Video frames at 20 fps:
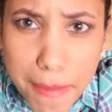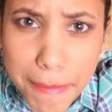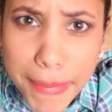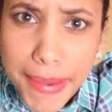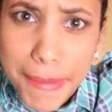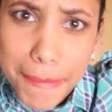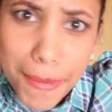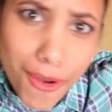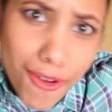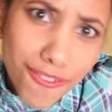
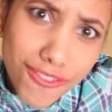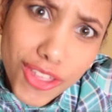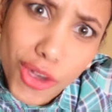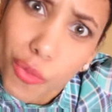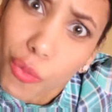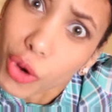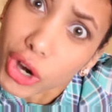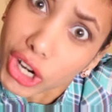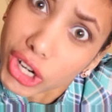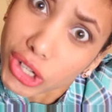people of the
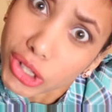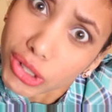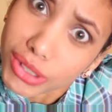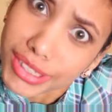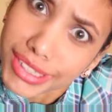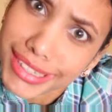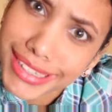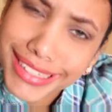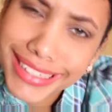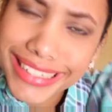
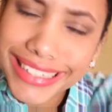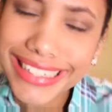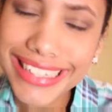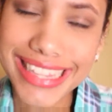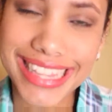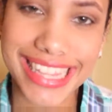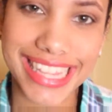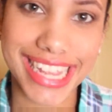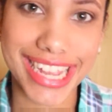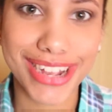world.
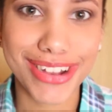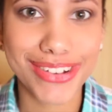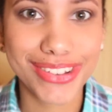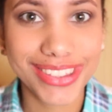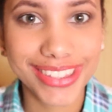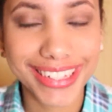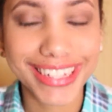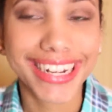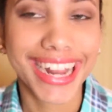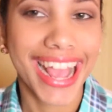So
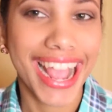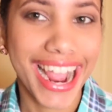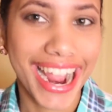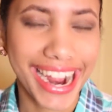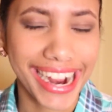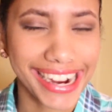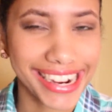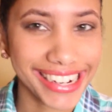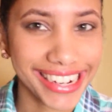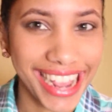
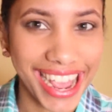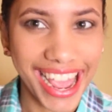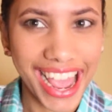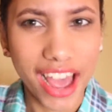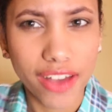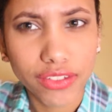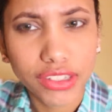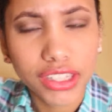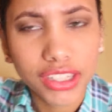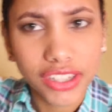today I
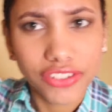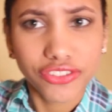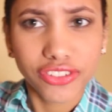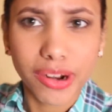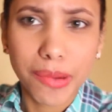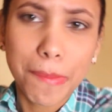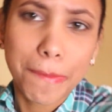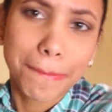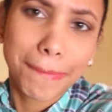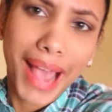have a
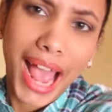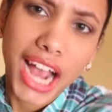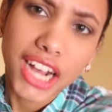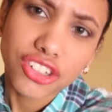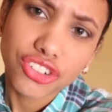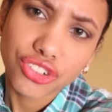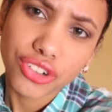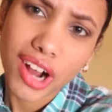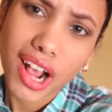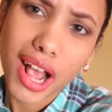different
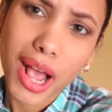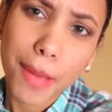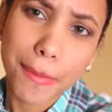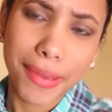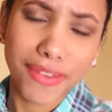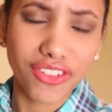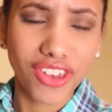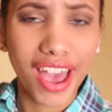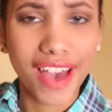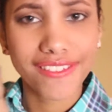backdrop
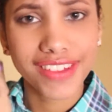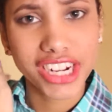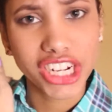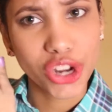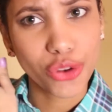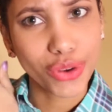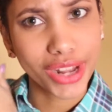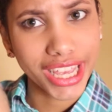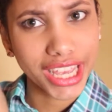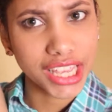if you haven't
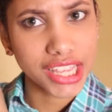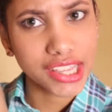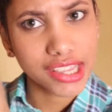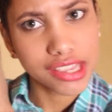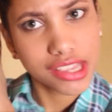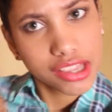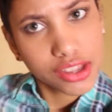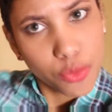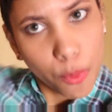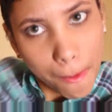
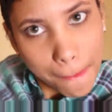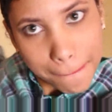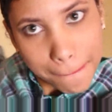noticed.